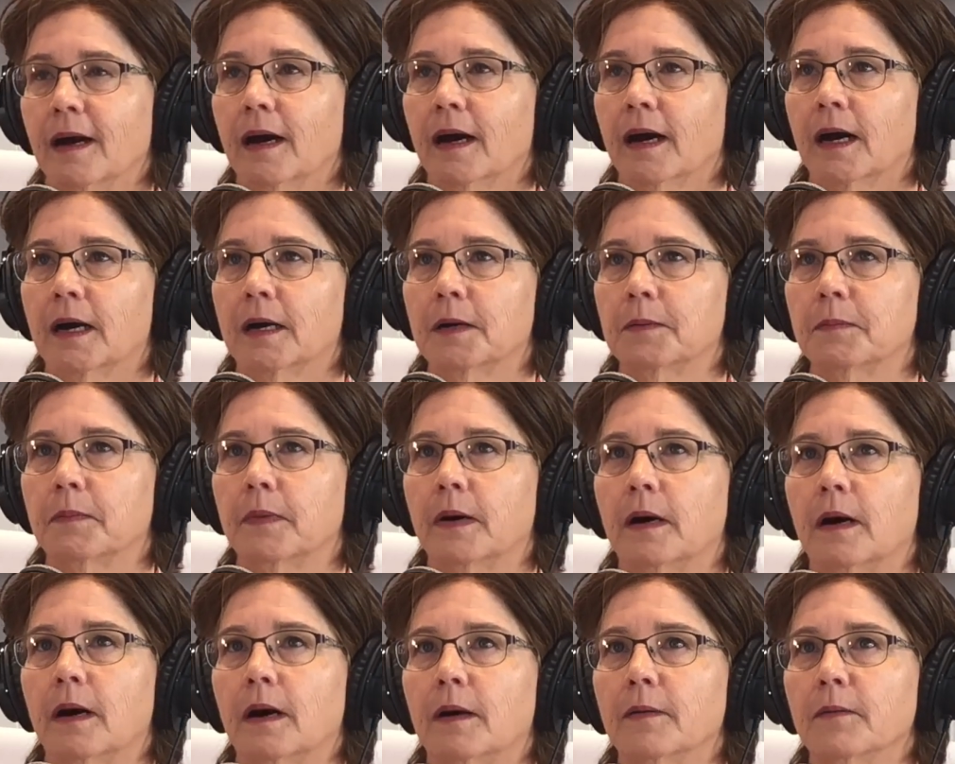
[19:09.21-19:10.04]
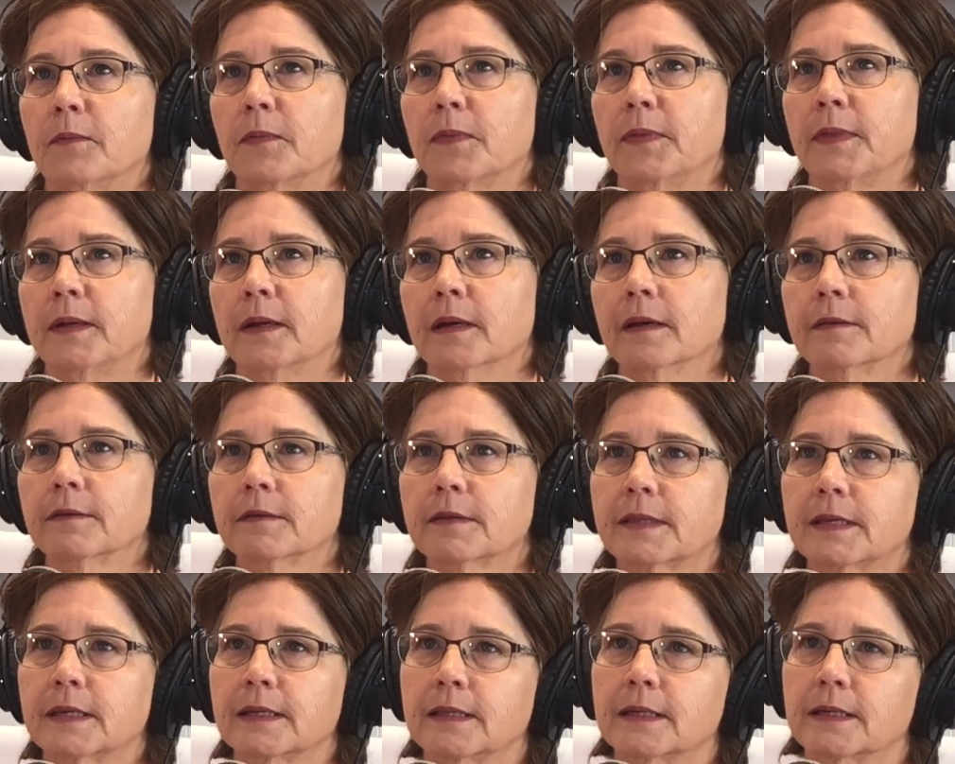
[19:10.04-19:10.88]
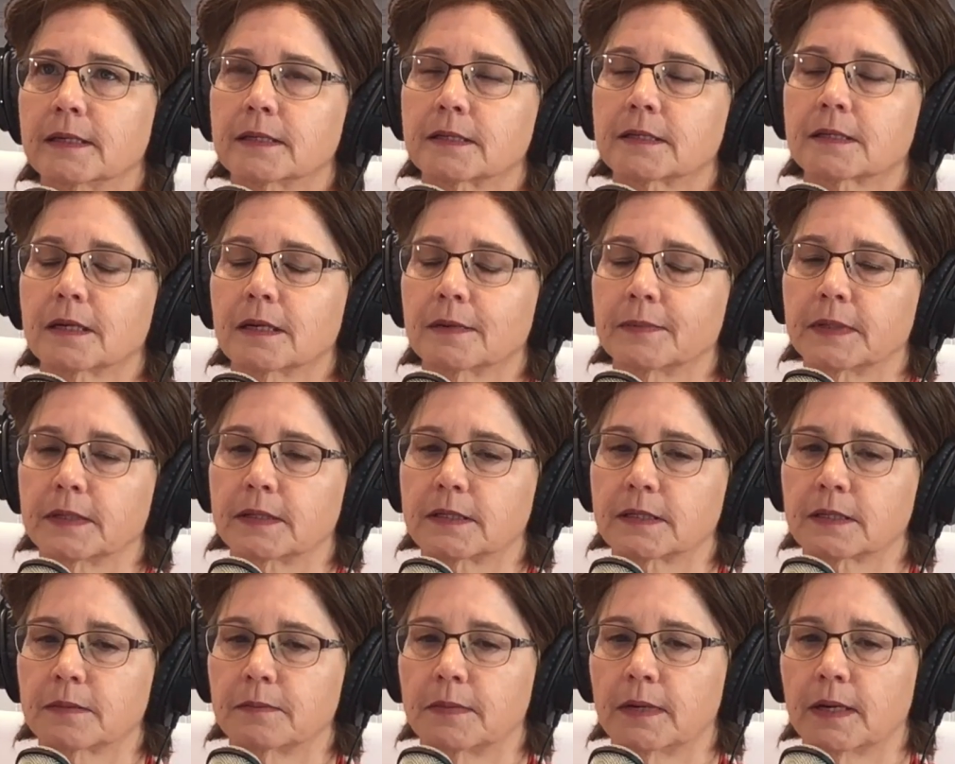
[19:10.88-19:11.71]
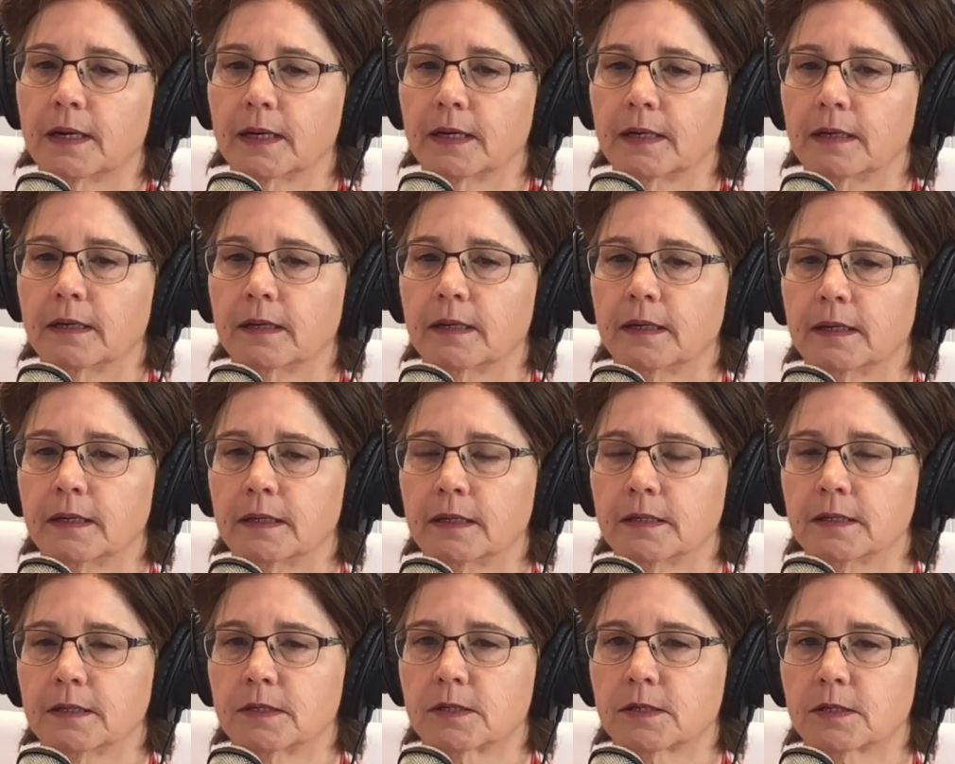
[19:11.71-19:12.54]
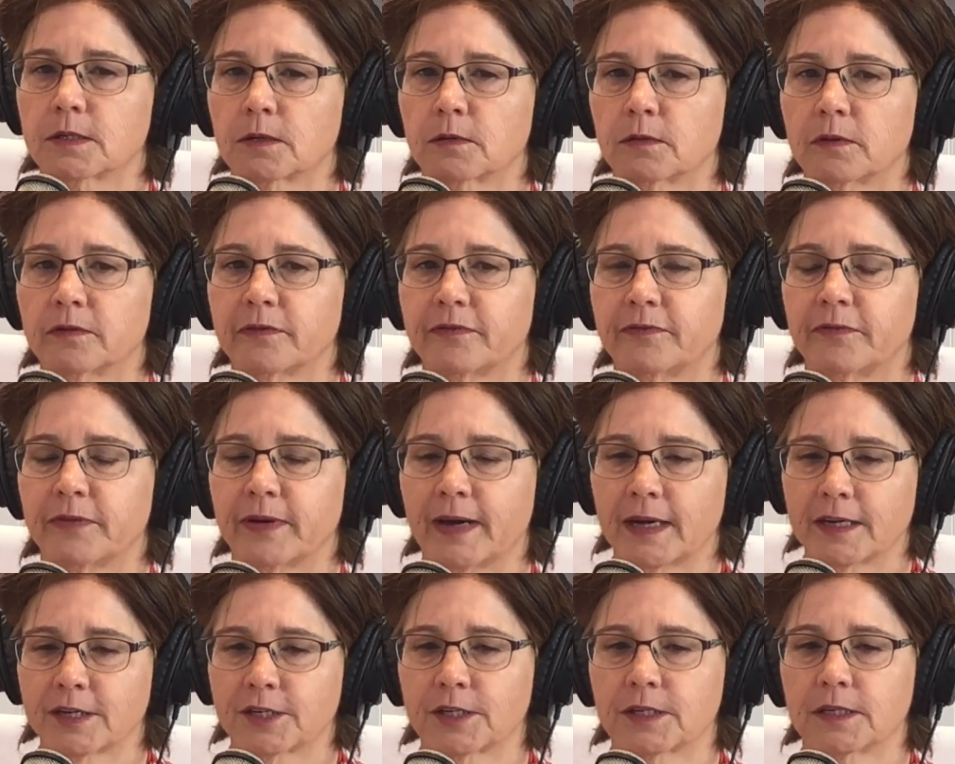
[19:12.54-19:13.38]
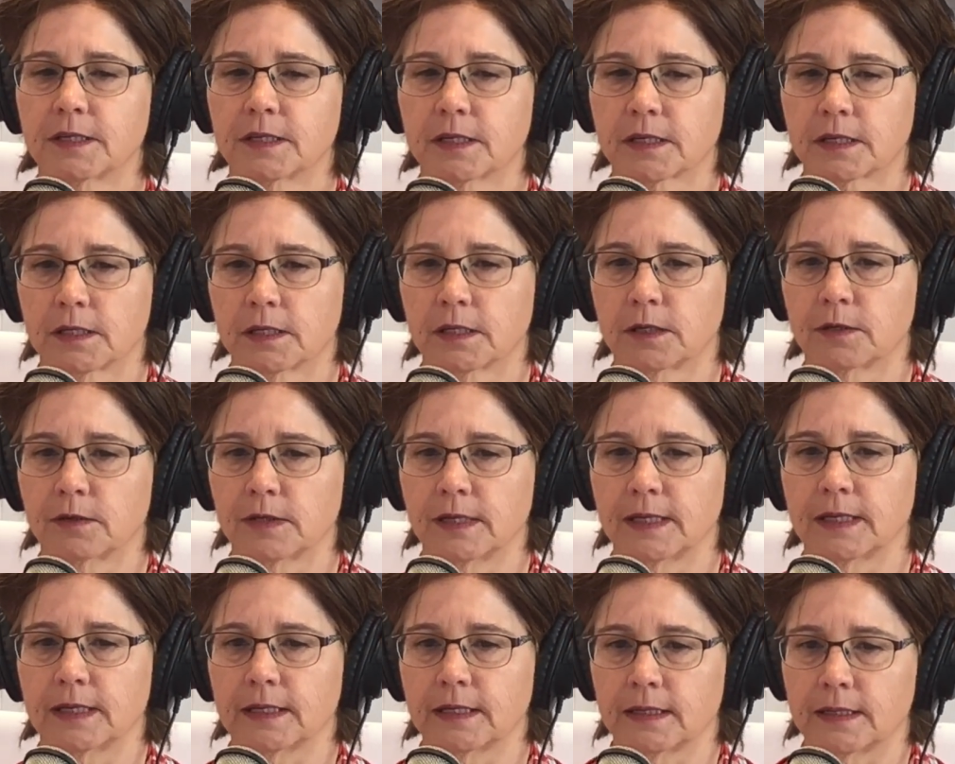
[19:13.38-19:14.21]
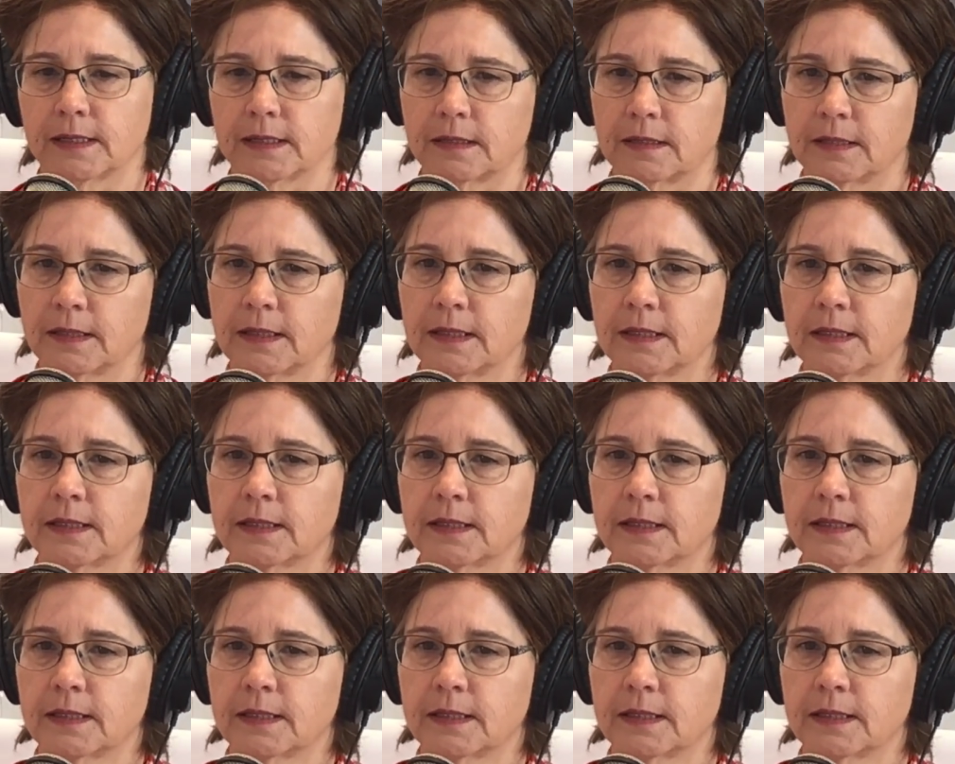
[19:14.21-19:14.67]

The other thing that is coming to mind is, so the fashion and the clothing and the